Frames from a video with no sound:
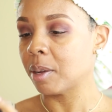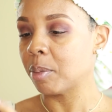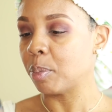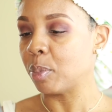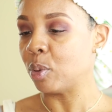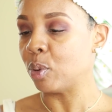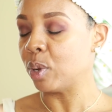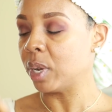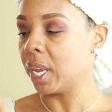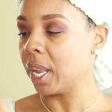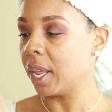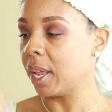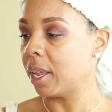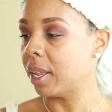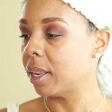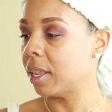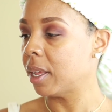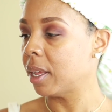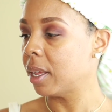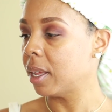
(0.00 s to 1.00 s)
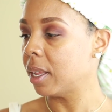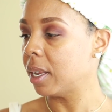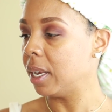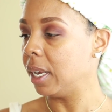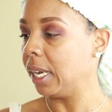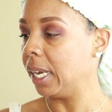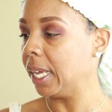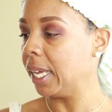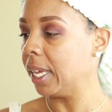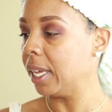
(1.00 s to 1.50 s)
up on that
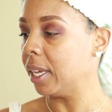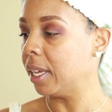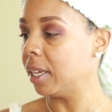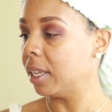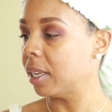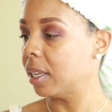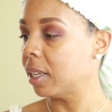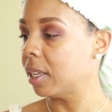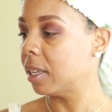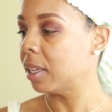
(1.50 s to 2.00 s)
lid.